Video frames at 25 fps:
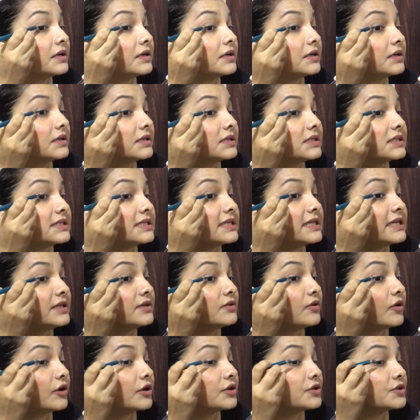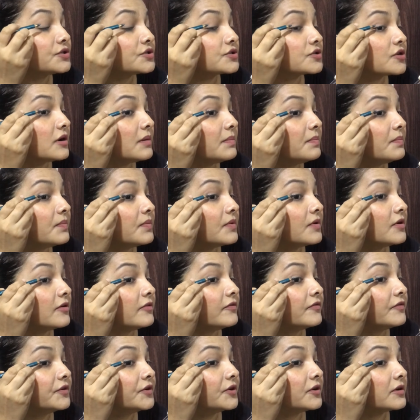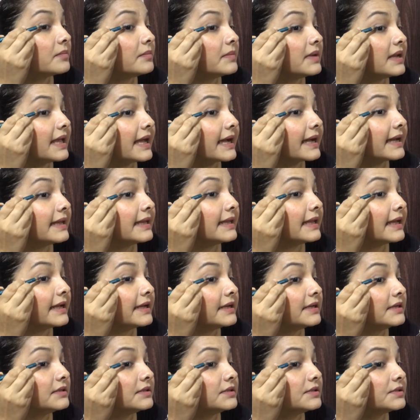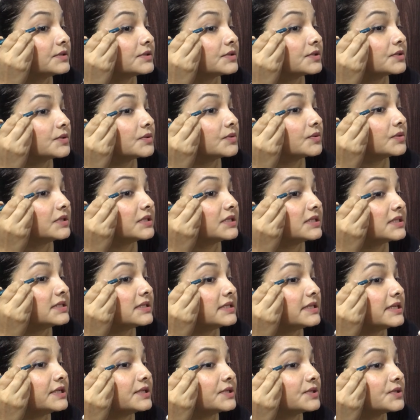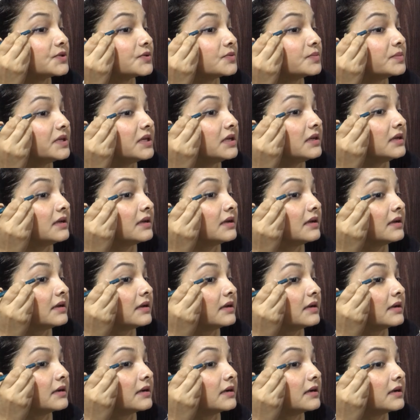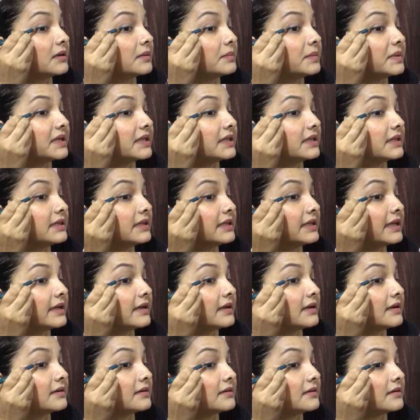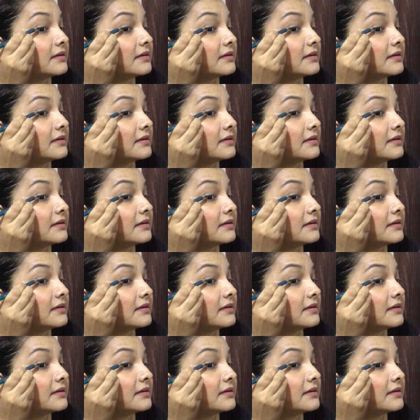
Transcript: seen on top of your black liner, so this needs to be a bit thicker.